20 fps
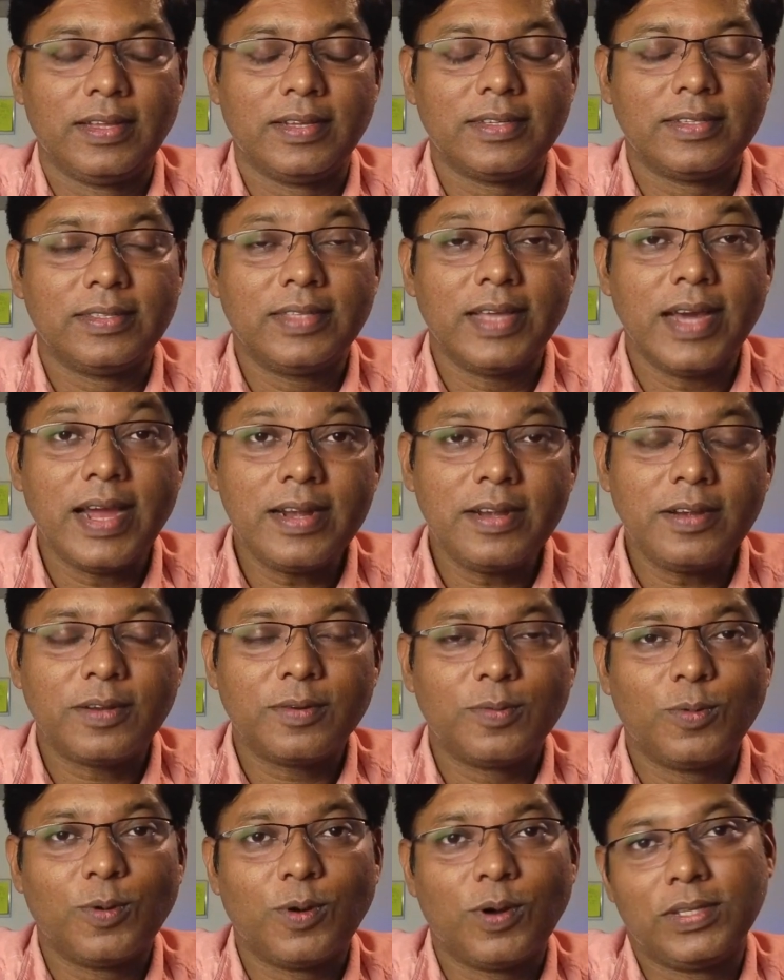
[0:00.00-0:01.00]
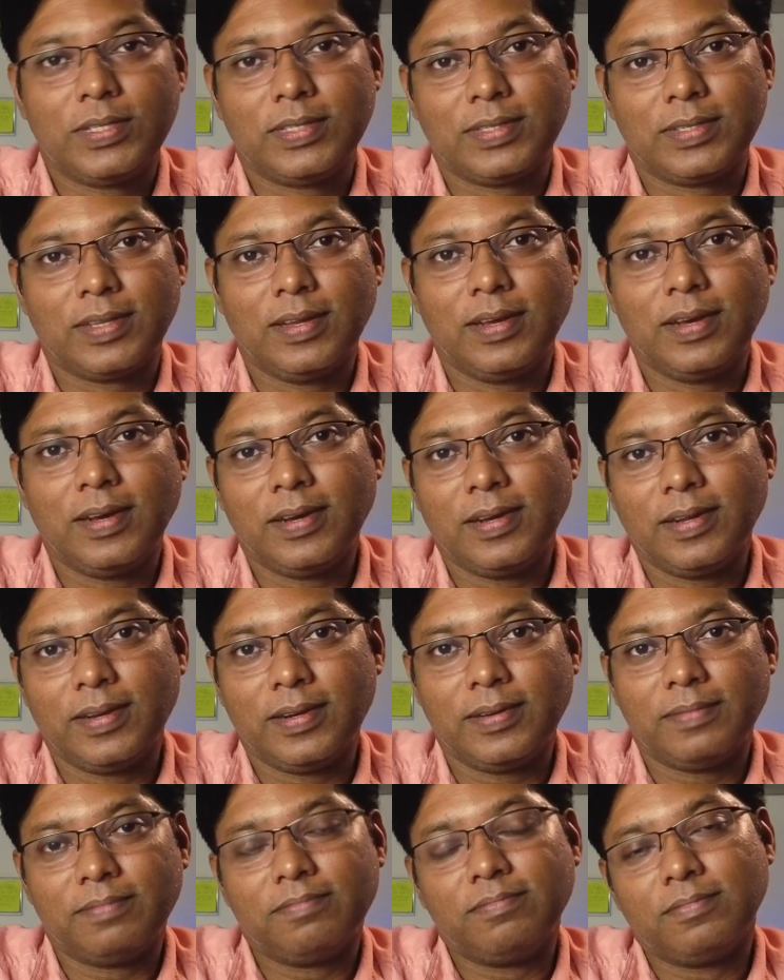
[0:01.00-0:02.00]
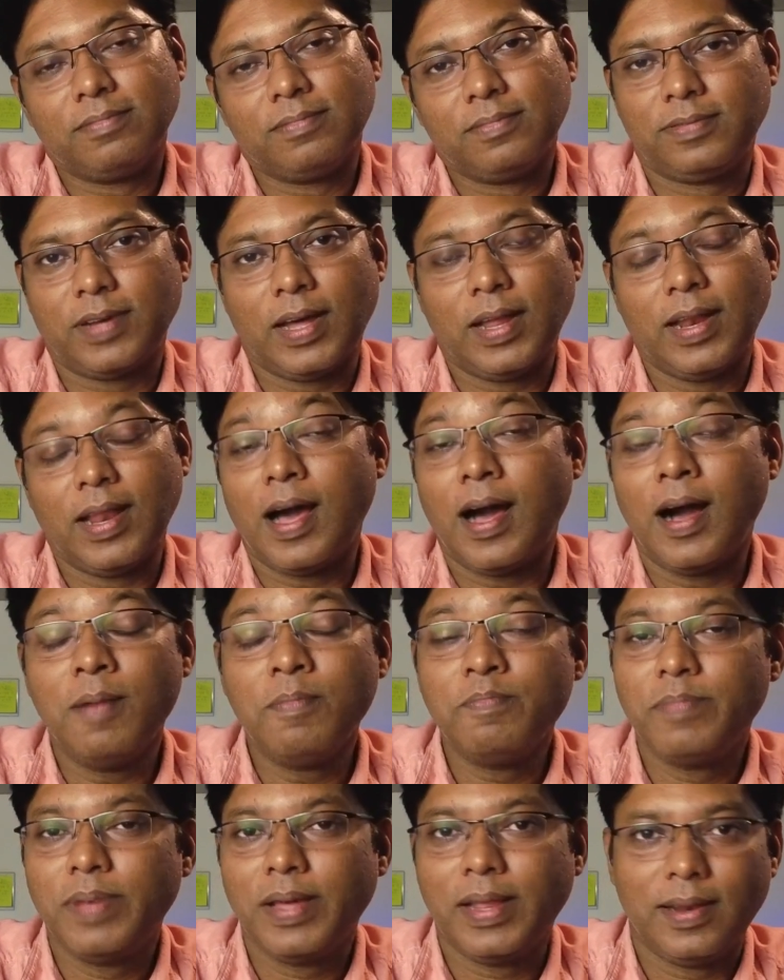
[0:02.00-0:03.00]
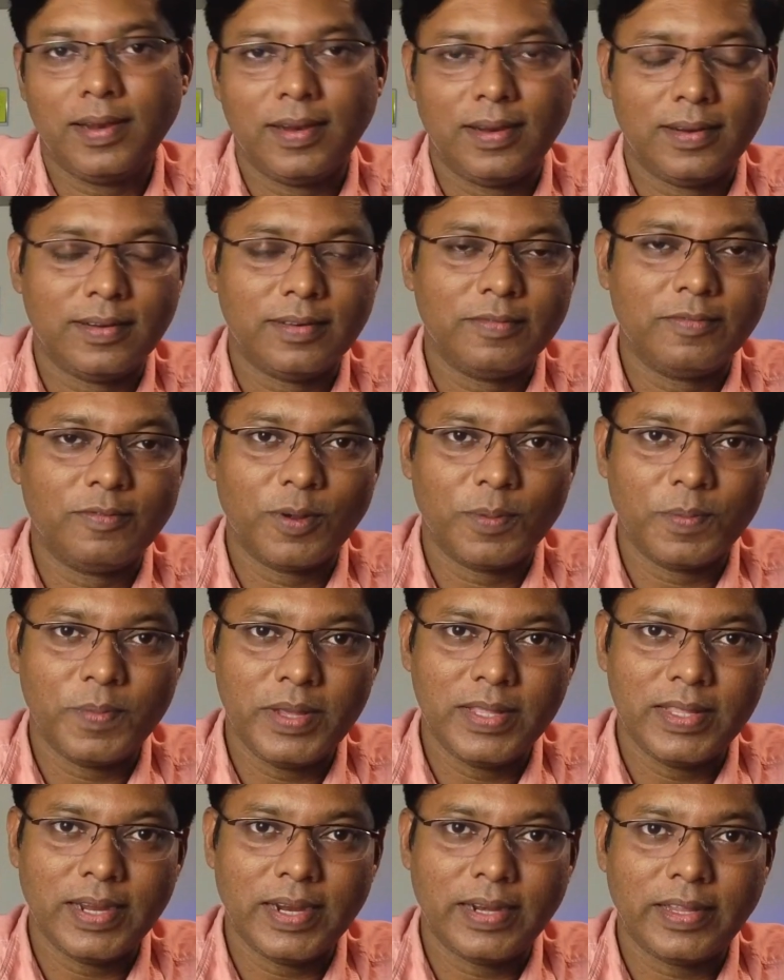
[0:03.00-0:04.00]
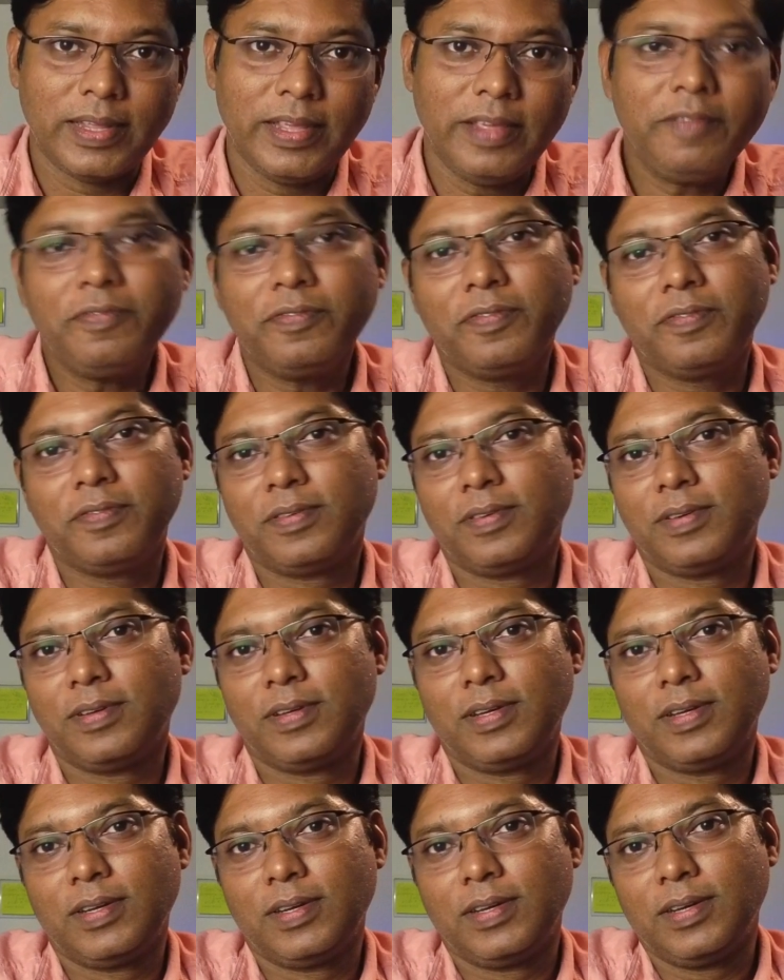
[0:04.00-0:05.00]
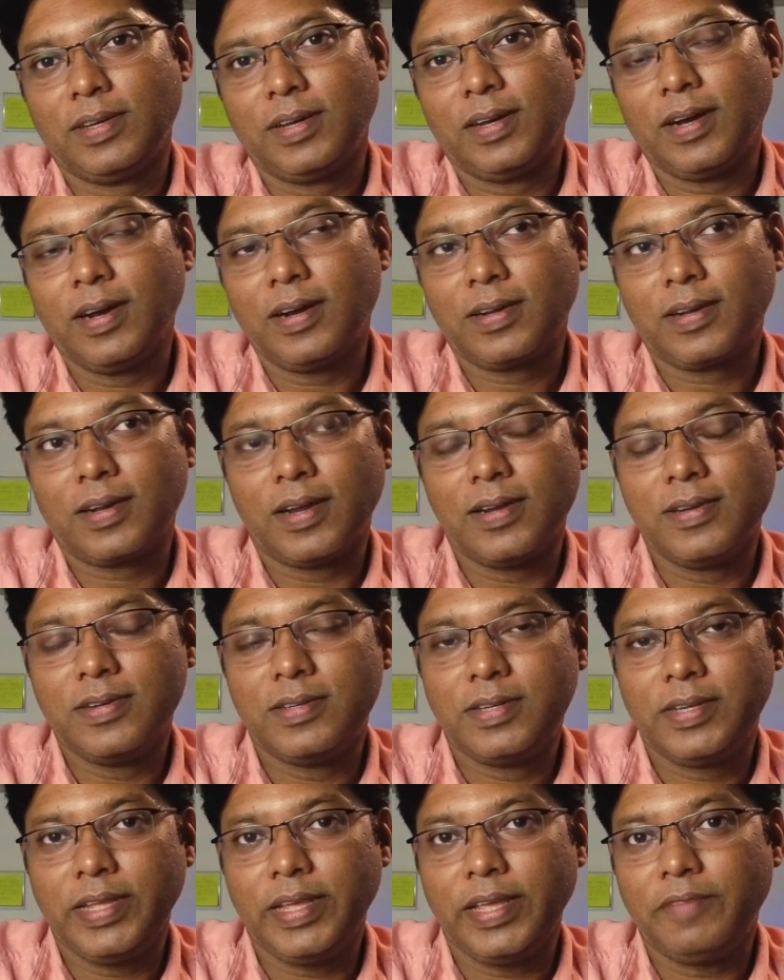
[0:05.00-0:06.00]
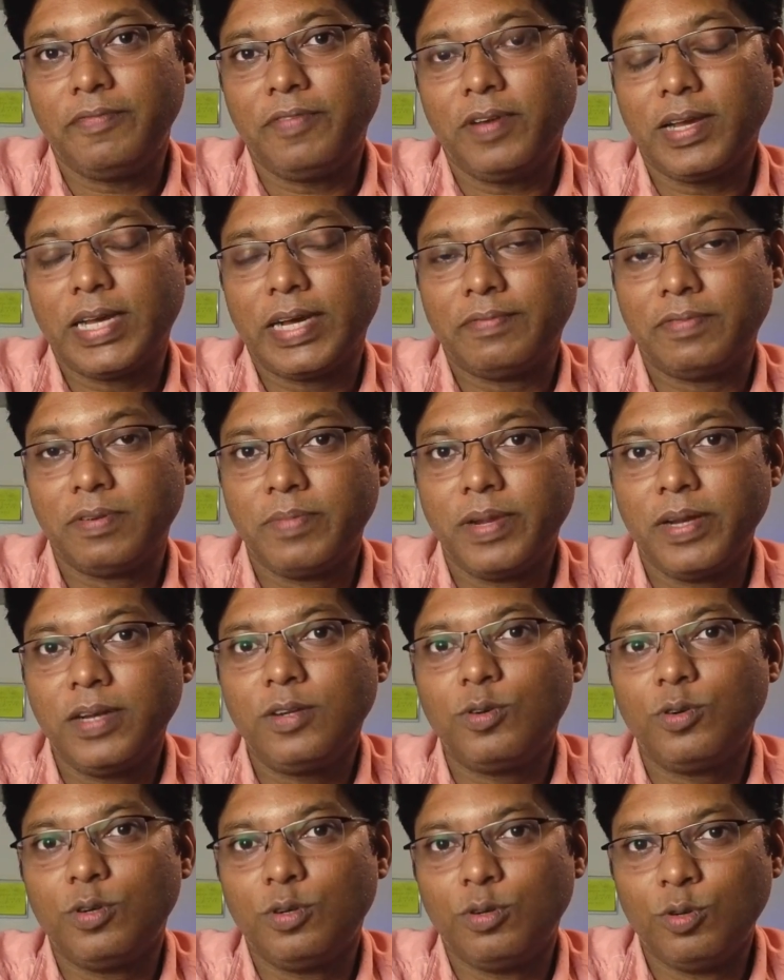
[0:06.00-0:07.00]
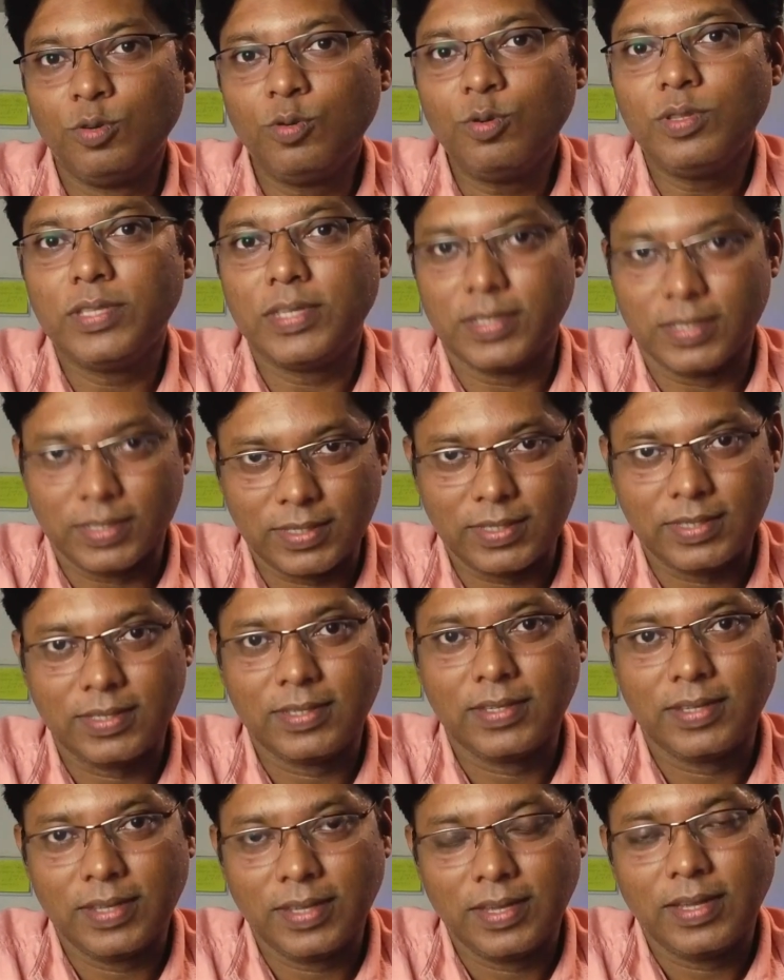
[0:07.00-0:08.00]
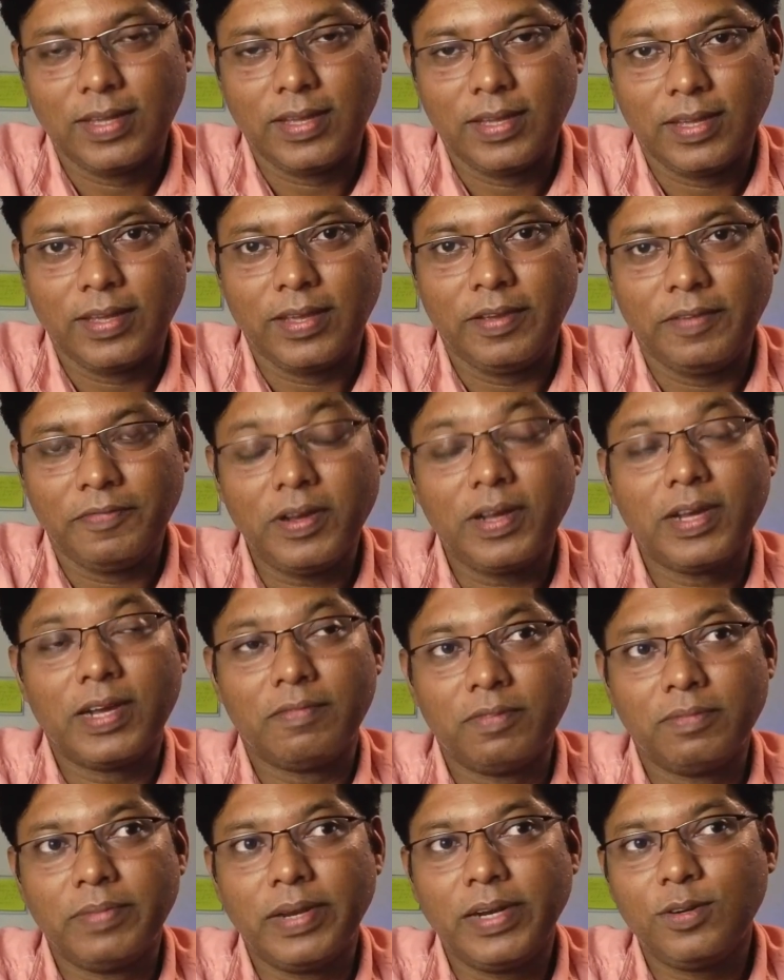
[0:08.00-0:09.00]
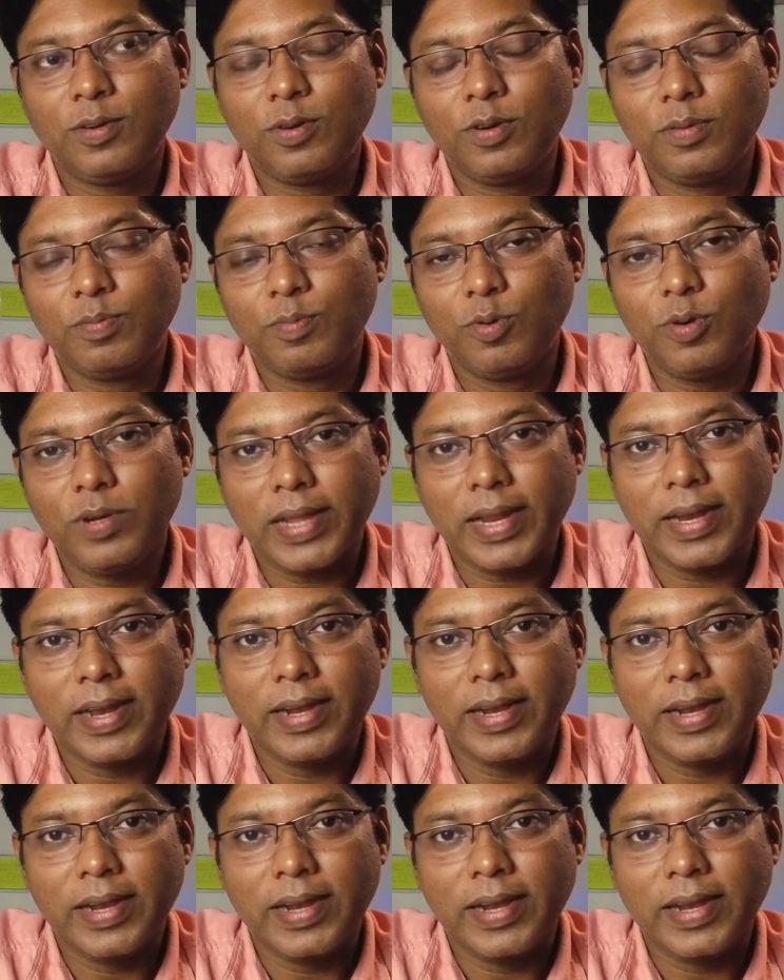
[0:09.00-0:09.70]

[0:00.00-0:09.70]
That was an alarm bell for me, that if a country, if a government could do this, if a government could put an